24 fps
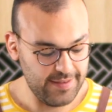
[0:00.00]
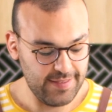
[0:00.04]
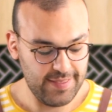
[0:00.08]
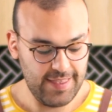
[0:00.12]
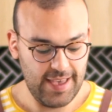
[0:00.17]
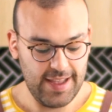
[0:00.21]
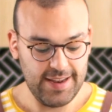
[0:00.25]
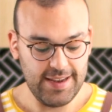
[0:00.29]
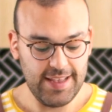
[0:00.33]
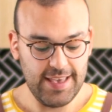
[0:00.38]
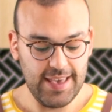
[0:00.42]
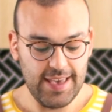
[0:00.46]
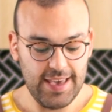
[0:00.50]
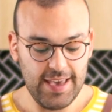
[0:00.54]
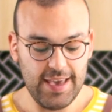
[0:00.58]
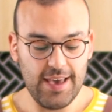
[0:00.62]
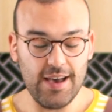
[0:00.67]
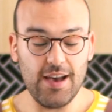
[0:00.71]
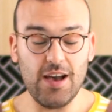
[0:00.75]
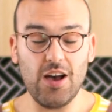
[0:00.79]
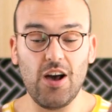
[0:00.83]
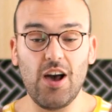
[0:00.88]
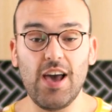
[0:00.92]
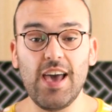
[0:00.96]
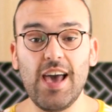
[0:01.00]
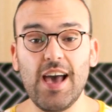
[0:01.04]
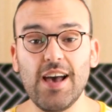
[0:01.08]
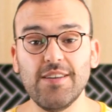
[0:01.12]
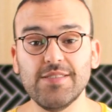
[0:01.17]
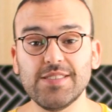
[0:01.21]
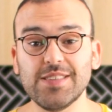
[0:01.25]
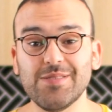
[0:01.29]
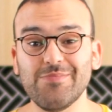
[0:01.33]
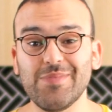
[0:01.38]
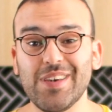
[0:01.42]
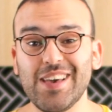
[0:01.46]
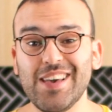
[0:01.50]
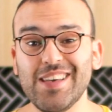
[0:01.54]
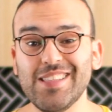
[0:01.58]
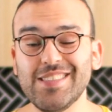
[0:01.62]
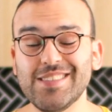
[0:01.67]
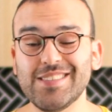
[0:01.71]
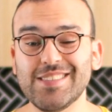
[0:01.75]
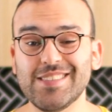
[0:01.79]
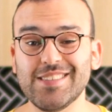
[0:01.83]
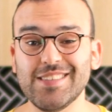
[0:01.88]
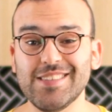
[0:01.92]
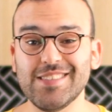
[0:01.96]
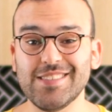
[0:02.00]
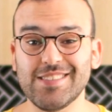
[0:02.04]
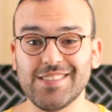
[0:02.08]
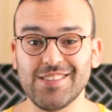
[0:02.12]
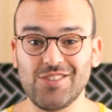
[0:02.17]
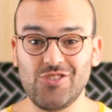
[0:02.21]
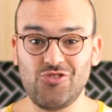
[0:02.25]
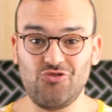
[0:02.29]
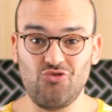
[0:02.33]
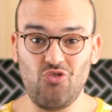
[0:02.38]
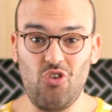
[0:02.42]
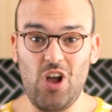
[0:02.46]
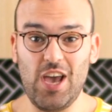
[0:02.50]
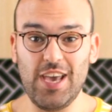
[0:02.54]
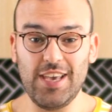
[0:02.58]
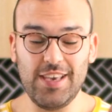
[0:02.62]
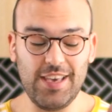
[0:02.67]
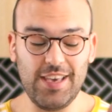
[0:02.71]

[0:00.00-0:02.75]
then here I have some instant dry